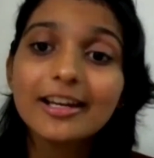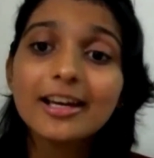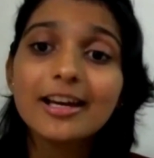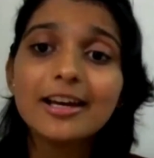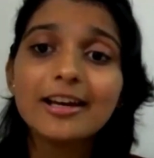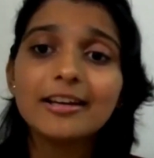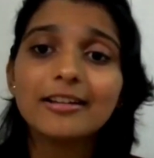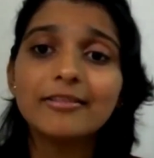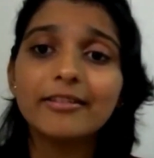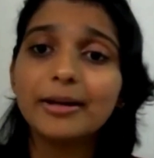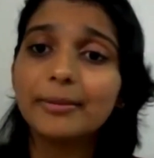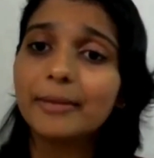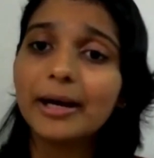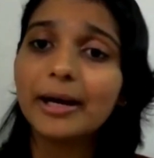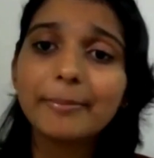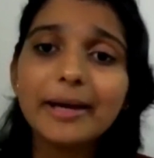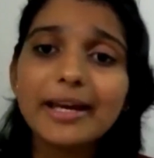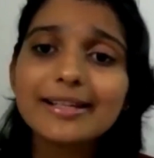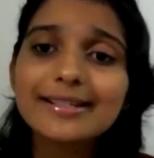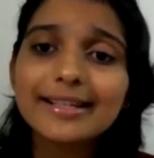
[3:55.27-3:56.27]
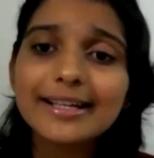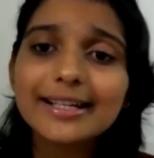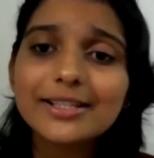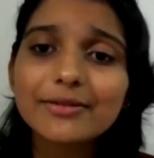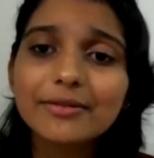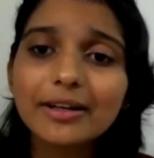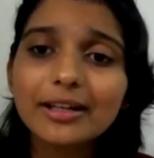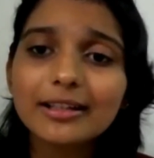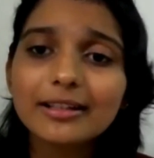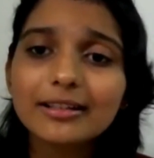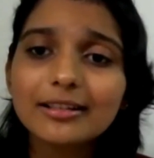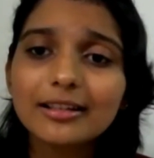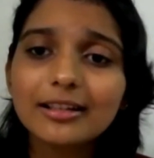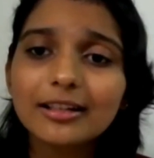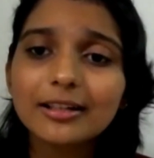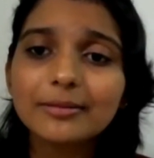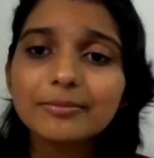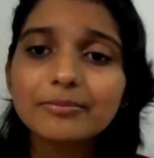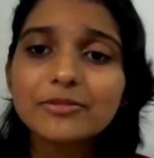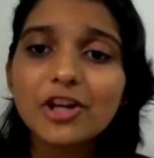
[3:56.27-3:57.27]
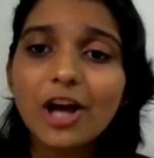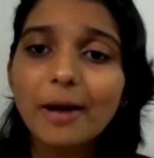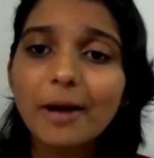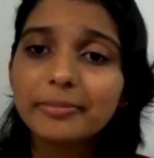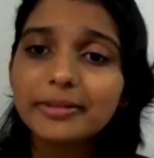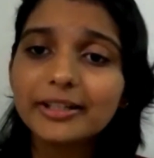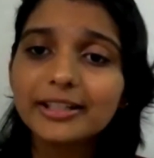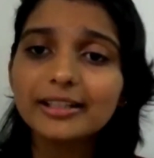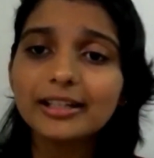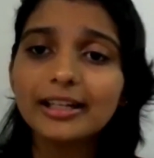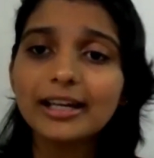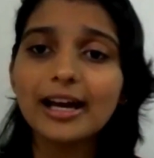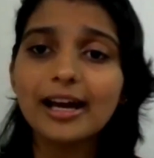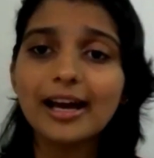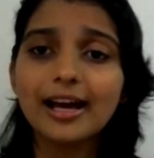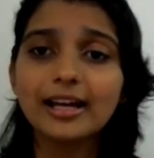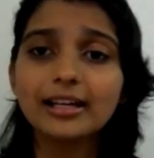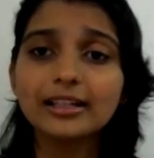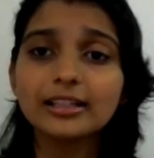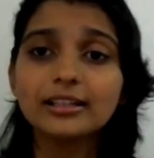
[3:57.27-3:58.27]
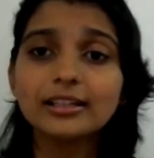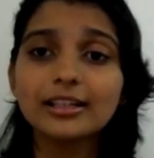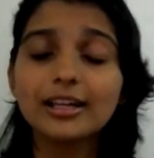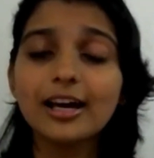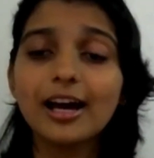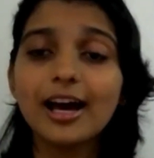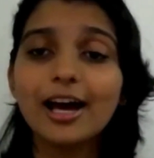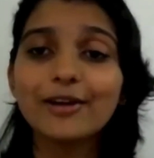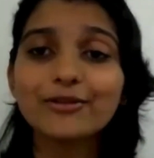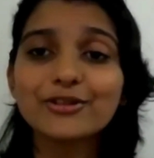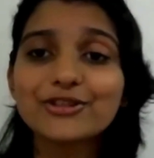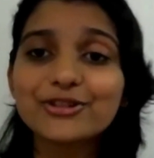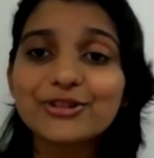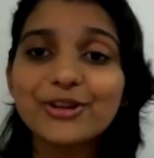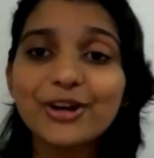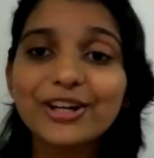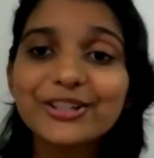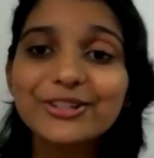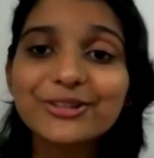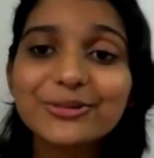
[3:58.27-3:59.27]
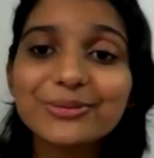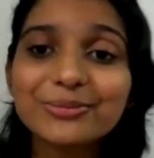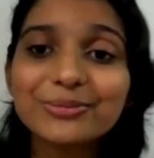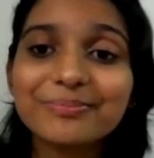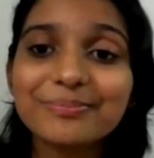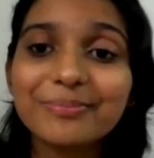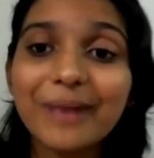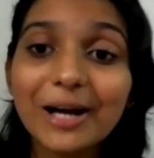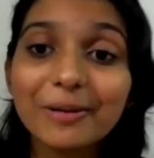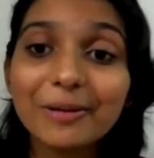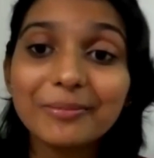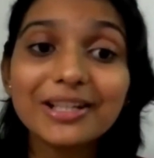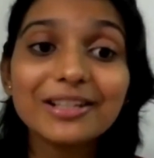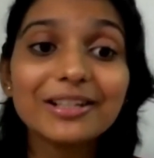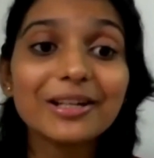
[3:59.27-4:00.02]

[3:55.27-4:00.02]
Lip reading: where my basics were sharpened, and I was taught to badminton